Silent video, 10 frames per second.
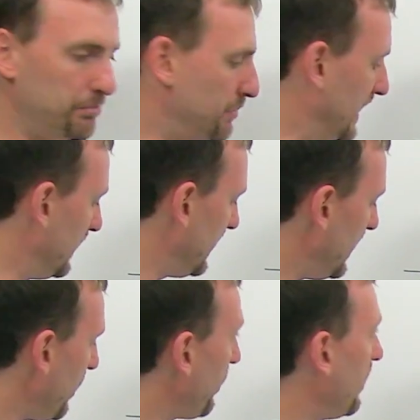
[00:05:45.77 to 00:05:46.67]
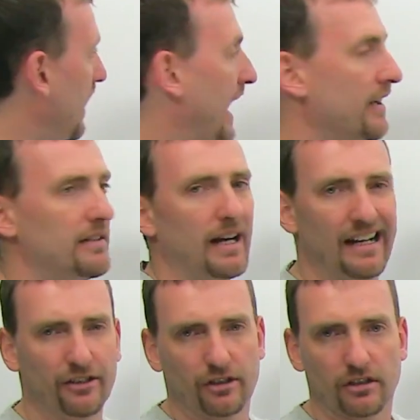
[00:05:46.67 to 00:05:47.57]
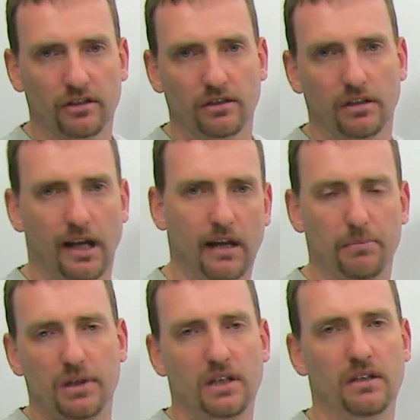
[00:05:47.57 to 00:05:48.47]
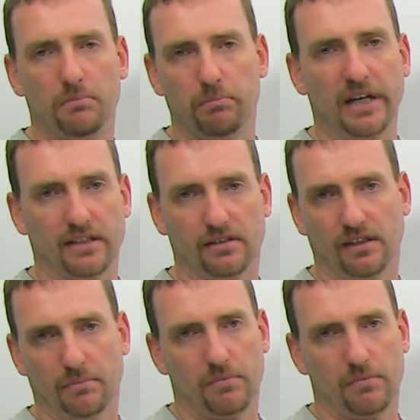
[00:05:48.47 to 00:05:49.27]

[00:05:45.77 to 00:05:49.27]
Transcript: beneath and under can be mixed,